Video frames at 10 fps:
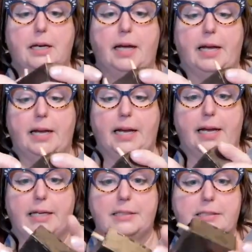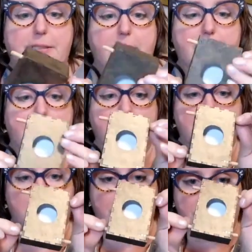And they're done
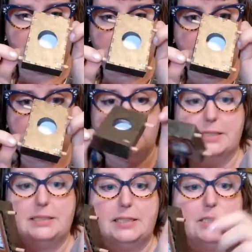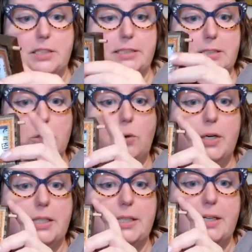with just the sticks. Now, the sticks
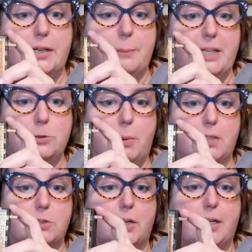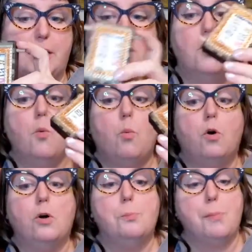historically on a Matchbox cranky
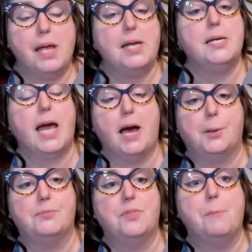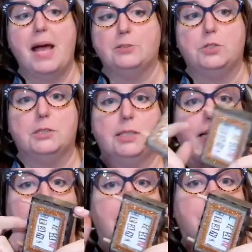were made out of the matches
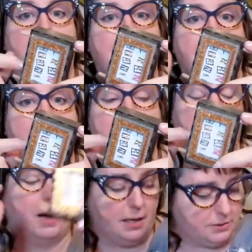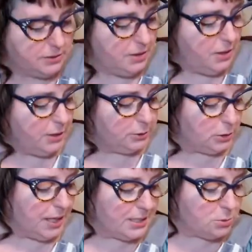that came in a Matchbox.
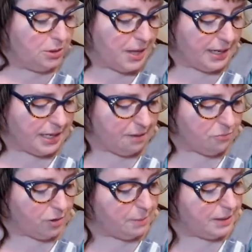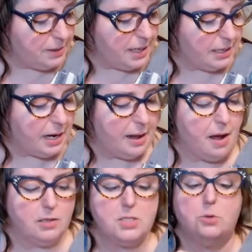So that's where that came from. And then I
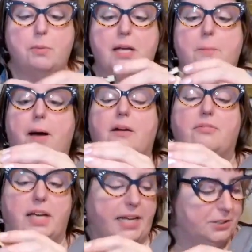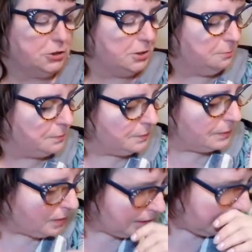also made a modification.
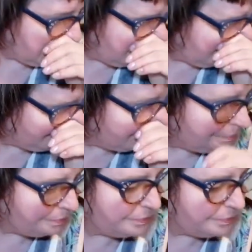Some